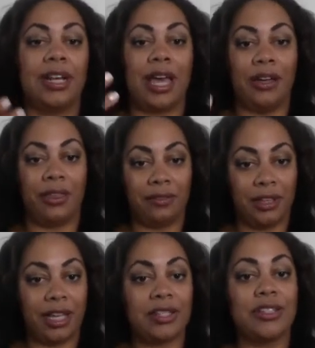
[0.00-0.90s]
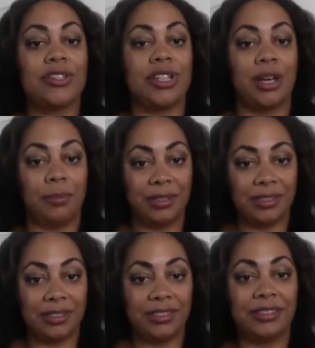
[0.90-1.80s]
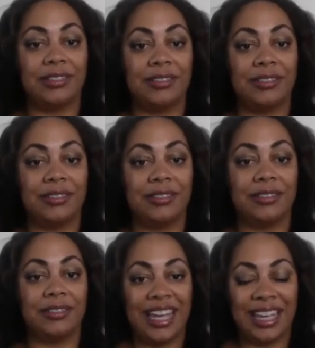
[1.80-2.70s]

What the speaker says: in a healthy relationship, right?